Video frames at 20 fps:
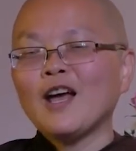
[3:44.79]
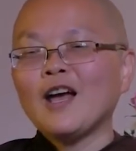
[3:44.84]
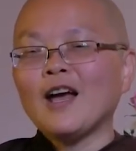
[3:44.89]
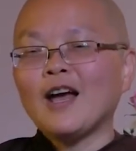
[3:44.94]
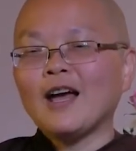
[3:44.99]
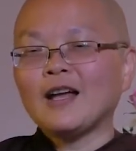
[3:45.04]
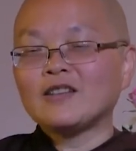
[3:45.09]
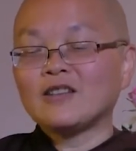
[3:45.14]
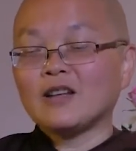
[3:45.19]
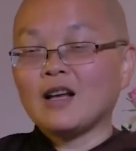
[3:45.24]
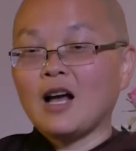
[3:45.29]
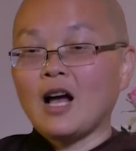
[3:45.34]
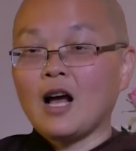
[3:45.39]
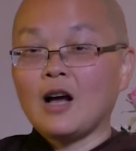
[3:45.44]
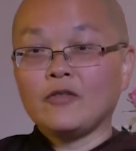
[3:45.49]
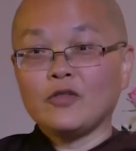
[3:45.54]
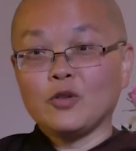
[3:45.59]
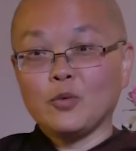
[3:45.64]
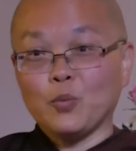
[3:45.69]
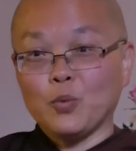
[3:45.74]
And
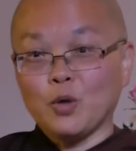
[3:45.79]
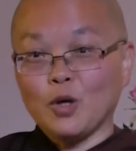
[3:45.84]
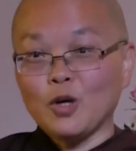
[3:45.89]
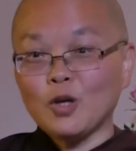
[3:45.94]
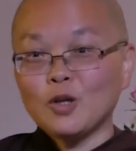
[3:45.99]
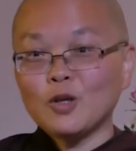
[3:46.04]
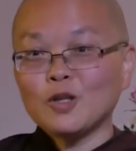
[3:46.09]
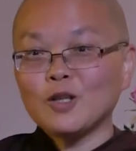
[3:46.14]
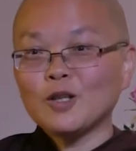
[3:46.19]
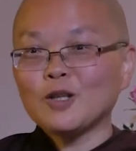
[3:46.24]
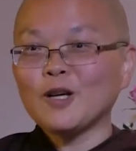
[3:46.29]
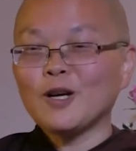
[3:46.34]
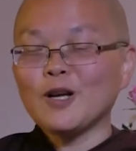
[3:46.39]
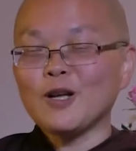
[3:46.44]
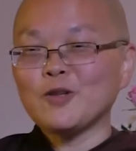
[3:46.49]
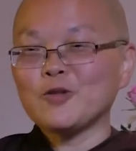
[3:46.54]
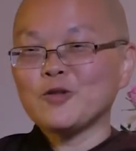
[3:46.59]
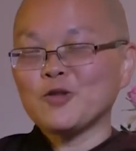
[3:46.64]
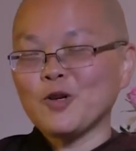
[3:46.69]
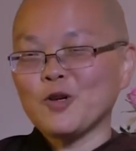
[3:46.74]
after work,
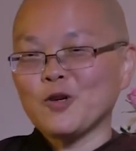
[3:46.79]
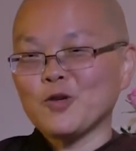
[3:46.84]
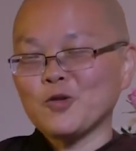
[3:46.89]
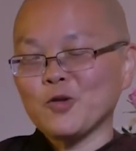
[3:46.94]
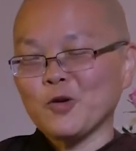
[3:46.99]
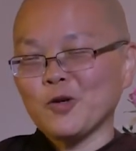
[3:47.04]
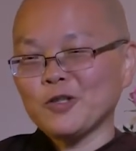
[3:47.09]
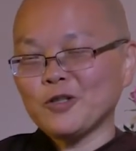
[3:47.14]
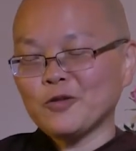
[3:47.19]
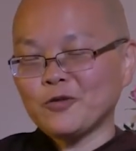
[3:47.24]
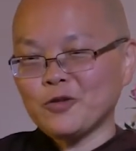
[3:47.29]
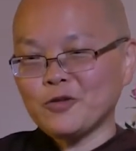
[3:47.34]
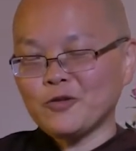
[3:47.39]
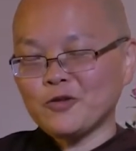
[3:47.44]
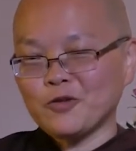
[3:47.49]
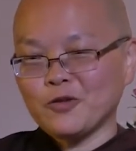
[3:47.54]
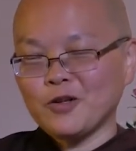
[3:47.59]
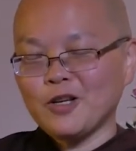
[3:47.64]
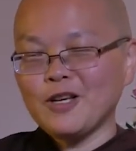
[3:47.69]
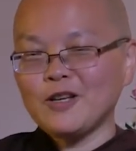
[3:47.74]
and joined the
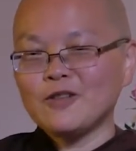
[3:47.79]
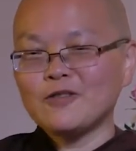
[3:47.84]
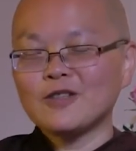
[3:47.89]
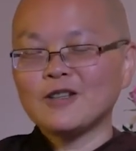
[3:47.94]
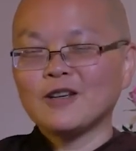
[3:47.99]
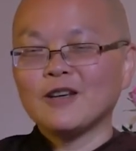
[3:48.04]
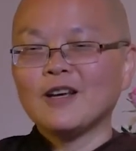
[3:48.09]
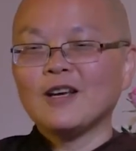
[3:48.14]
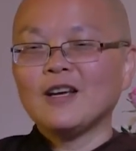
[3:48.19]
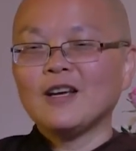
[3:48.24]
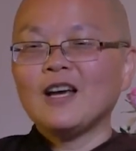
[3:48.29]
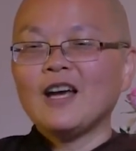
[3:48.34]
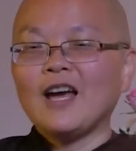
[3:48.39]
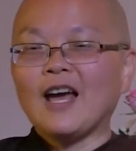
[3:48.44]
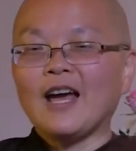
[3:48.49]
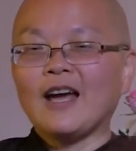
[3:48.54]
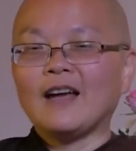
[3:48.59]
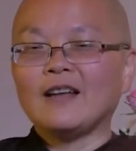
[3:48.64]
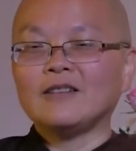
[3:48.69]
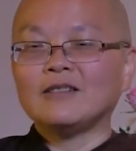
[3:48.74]
retreat.
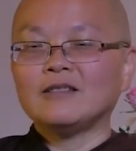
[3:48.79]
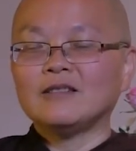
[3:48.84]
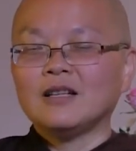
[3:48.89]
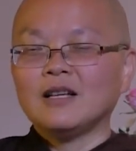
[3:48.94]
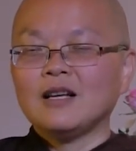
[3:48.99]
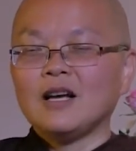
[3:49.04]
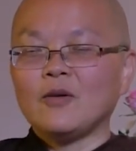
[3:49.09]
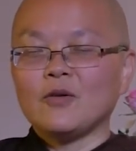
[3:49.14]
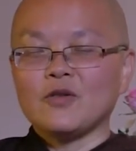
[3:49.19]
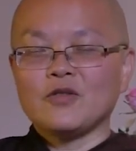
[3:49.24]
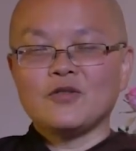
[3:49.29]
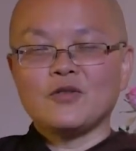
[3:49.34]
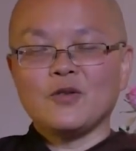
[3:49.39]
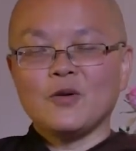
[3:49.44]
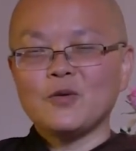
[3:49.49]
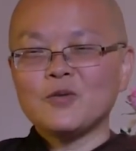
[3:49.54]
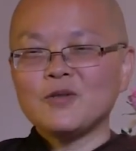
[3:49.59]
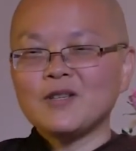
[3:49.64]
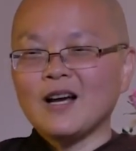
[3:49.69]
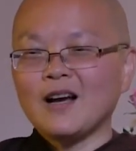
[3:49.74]
And I was
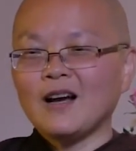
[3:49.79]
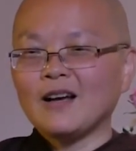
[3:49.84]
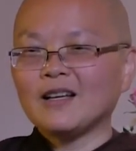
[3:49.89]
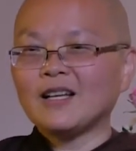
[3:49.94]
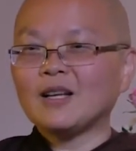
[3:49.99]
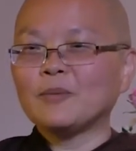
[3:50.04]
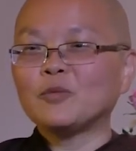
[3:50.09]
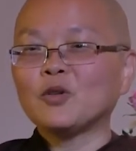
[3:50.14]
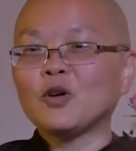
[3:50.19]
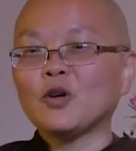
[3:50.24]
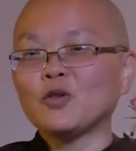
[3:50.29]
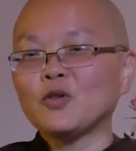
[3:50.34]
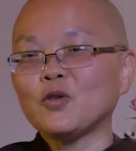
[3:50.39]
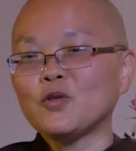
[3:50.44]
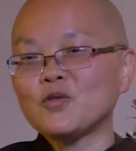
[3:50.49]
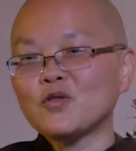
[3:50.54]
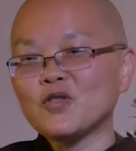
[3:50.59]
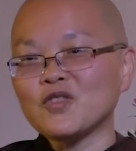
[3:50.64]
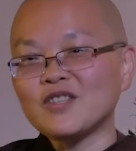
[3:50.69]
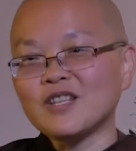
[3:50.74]
so tired, I'm not
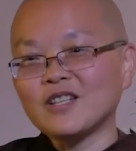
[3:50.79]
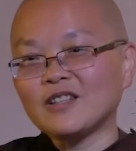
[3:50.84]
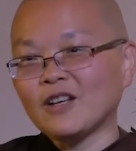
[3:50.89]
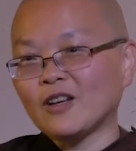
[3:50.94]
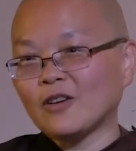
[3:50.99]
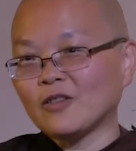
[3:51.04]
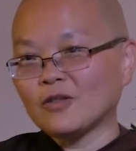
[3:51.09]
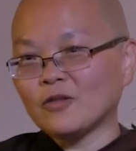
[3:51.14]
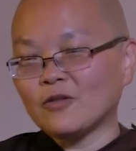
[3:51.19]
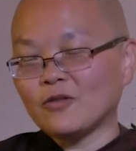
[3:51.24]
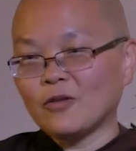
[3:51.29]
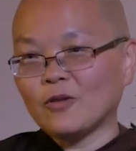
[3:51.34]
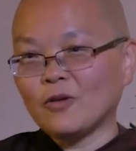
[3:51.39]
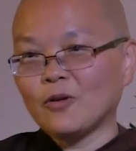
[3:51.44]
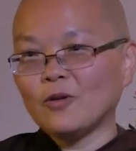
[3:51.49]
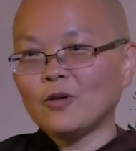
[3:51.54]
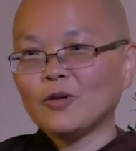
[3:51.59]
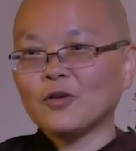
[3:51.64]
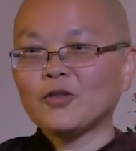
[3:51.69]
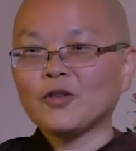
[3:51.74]
used to sitting on the
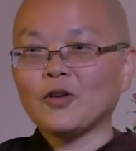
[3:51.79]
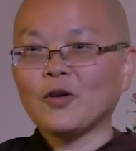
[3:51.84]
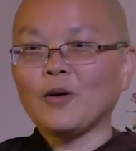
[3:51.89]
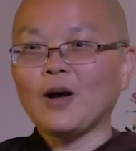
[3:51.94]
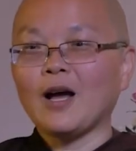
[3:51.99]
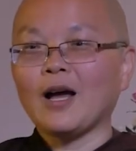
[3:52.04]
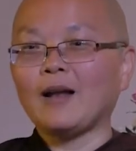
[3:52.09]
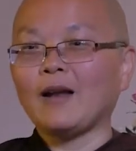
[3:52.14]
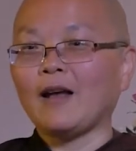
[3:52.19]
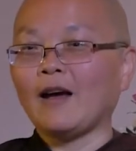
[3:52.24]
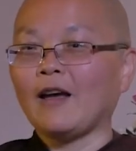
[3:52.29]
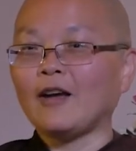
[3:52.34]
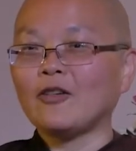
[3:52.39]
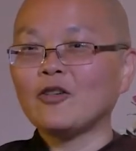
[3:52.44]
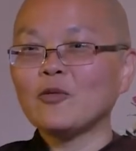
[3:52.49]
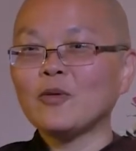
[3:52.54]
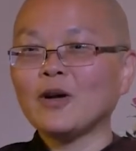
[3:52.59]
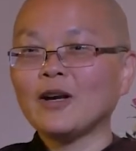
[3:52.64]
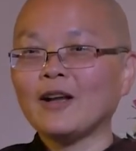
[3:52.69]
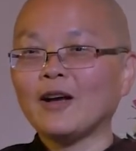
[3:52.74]
floor. So I, like
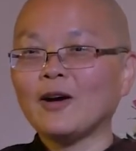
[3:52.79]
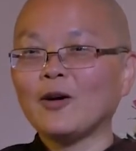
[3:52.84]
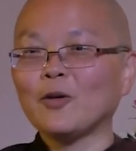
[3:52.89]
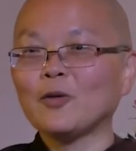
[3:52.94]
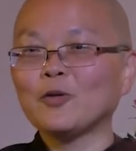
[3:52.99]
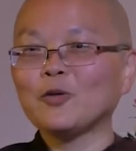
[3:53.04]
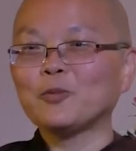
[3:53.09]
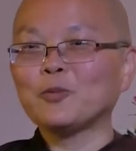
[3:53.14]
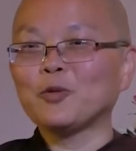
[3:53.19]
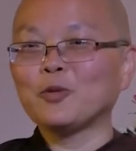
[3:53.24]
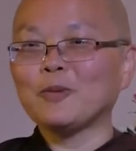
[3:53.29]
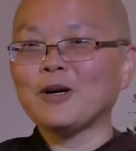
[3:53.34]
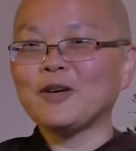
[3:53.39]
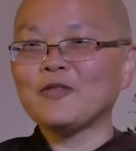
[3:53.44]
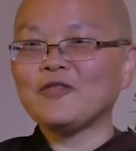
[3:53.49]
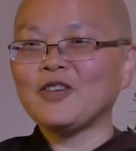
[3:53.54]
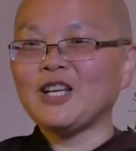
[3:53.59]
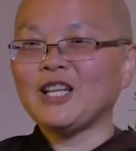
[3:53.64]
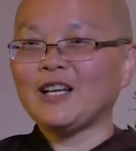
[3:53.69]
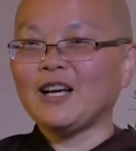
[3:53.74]
everyone else, put my
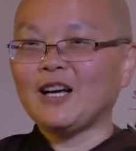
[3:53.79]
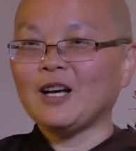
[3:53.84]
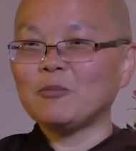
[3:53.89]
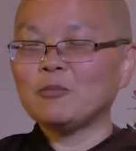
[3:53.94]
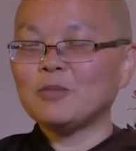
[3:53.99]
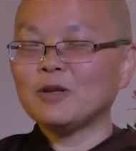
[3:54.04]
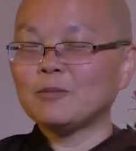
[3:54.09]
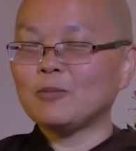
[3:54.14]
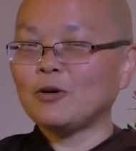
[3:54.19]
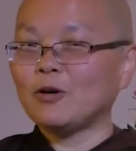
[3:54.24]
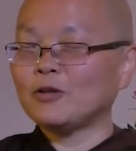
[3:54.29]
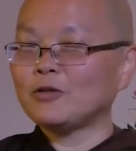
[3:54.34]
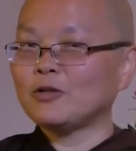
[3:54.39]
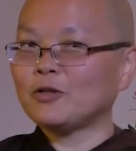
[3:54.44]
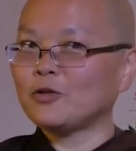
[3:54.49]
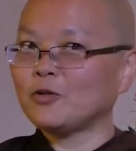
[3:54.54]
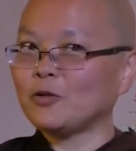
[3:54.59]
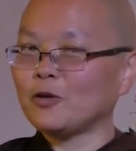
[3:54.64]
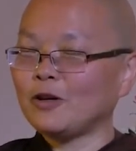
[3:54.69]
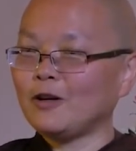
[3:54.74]
feet up,
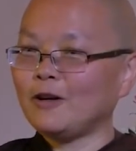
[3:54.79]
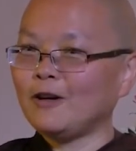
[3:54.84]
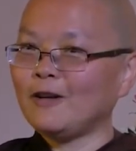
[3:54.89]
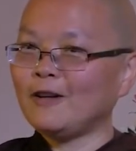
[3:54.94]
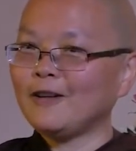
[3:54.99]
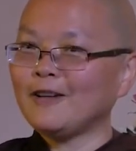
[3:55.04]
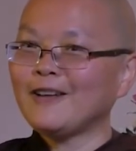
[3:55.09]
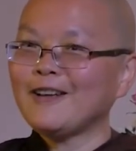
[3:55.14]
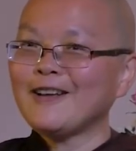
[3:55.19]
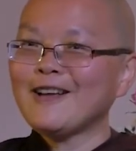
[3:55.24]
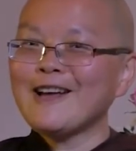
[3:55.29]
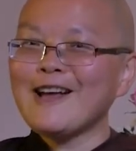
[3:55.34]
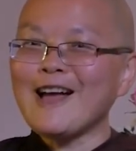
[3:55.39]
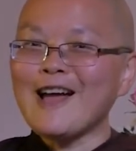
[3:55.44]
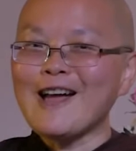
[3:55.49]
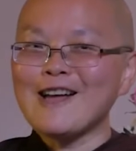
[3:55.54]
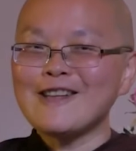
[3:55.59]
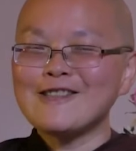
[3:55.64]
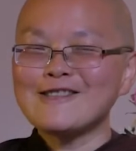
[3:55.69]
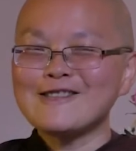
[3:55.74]
pointed to her,
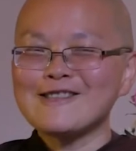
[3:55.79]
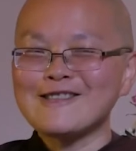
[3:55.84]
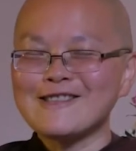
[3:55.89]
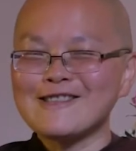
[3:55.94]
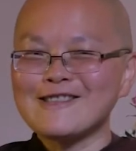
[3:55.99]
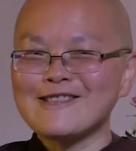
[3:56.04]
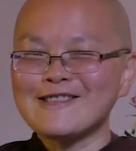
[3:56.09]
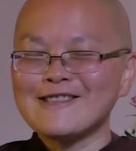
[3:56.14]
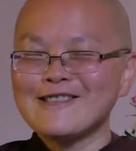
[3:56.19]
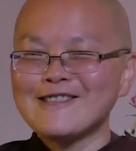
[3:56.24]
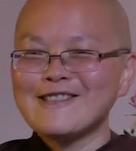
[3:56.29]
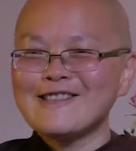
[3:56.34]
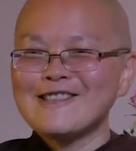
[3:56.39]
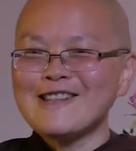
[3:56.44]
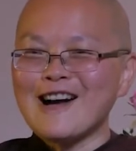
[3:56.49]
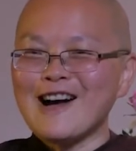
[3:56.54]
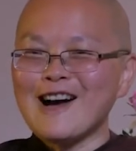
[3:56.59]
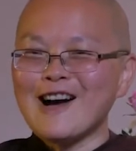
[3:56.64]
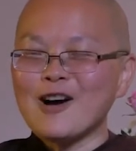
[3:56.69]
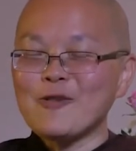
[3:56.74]
and
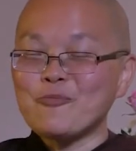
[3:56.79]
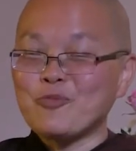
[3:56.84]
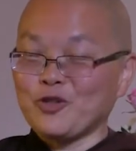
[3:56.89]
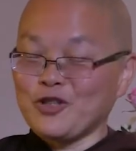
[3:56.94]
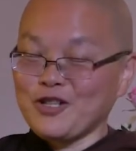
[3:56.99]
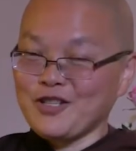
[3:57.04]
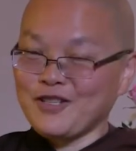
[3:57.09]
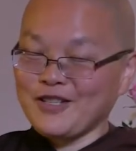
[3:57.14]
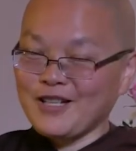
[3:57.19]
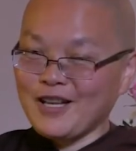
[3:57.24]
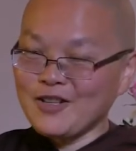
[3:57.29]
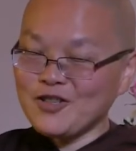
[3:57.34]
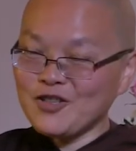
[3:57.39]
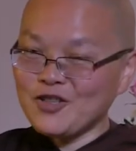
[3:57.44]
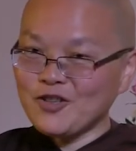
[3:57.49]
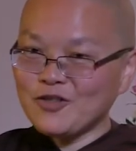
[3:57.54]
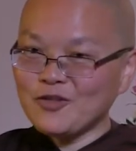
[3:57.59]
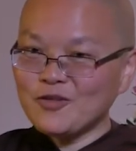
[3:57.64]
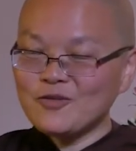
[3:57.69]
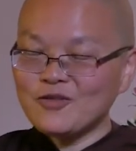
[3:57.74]
put a
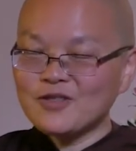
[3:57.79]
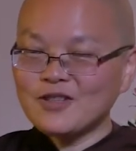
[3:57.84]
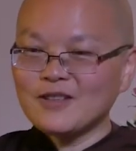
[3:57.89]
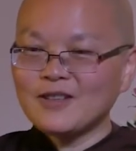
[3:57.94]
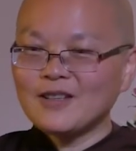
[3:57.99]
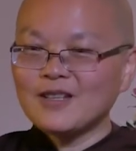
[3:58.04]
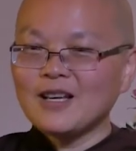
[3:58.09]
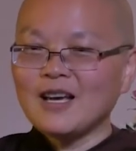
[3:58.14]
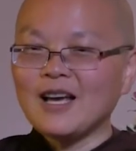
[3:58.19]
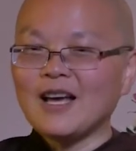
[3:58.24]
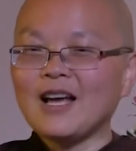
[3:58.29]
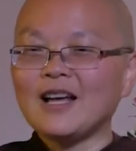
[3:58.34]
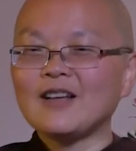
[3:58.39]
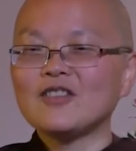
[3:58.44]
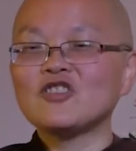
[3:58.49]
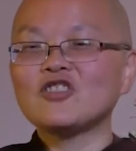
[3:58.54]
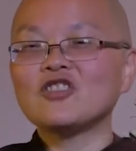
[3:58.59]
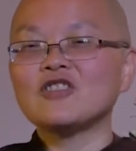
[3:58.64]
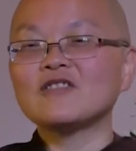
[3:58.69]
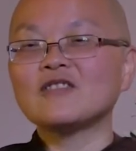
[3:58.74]
statue.
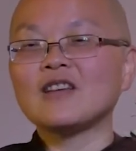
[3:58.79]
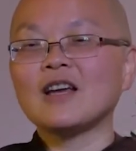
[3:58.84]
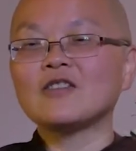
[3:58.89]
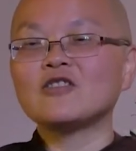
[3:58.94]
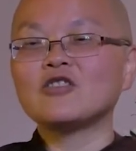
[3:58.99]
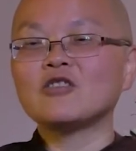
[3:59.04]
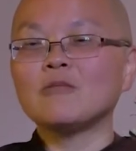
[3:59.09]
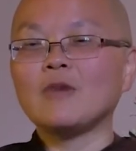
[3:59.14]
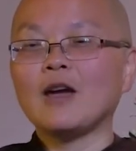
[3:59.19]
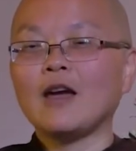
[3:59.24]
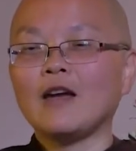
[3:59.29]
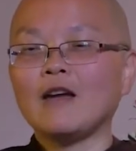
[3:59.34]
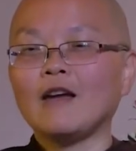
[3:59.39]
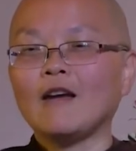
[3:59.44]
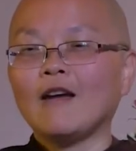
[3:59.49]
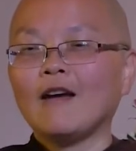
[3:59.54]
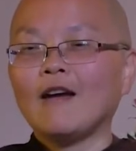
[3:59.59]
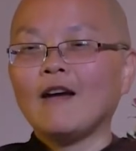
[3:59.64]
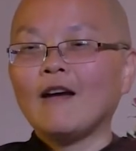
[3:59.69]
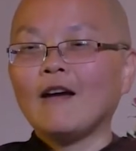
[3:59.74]
And she said to me,
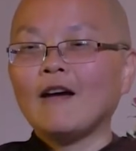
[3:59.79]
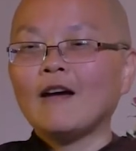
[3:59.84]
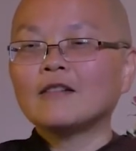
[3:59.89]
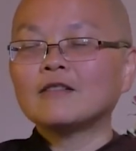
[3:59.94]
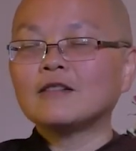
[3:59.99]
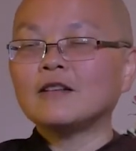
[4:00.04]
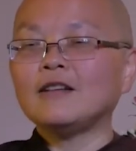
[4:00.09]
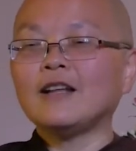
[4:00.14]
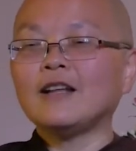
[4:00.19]
the